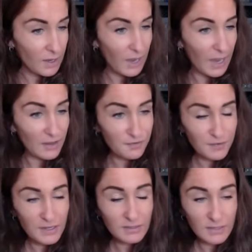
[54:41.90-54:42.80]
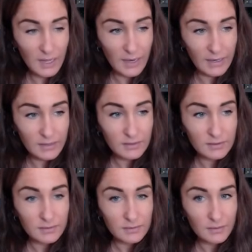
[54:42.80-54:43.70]
I feel like
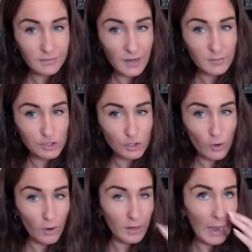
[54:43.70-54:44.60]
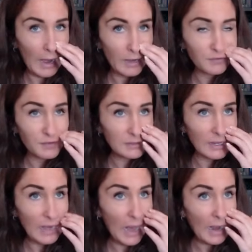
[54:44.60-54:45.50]
if I'm Shawn, I feel
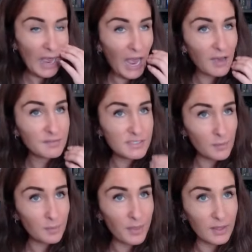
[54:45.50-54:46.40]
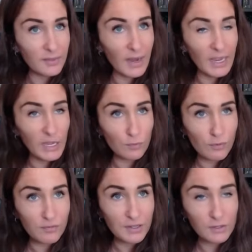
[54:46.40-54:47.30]
like I have something that I can
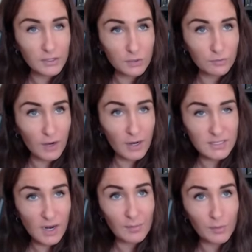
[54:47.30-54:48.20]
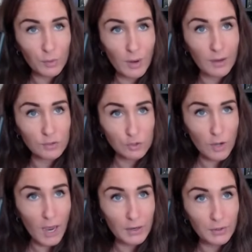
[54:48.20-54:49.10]
reveal at the right time throughout
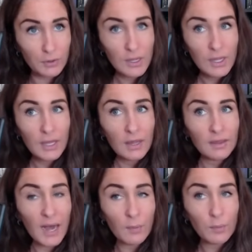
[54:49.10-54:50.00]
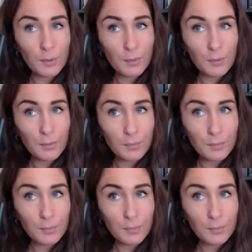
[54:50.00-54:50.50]
trial that will